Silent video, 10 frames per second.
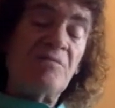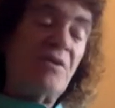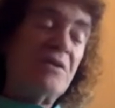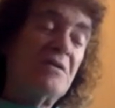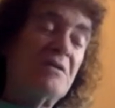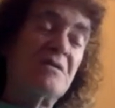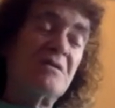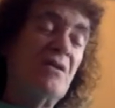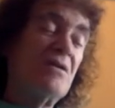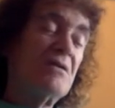but it's
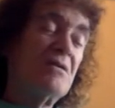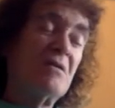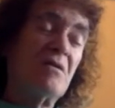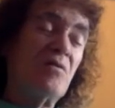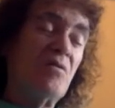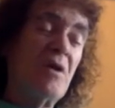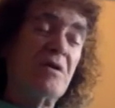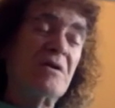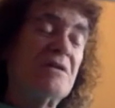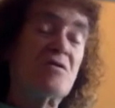not a
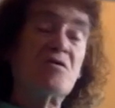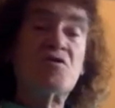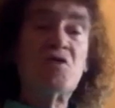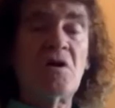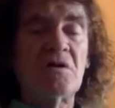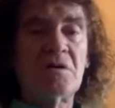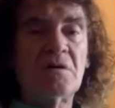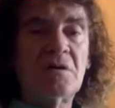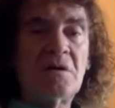work, it's a joy.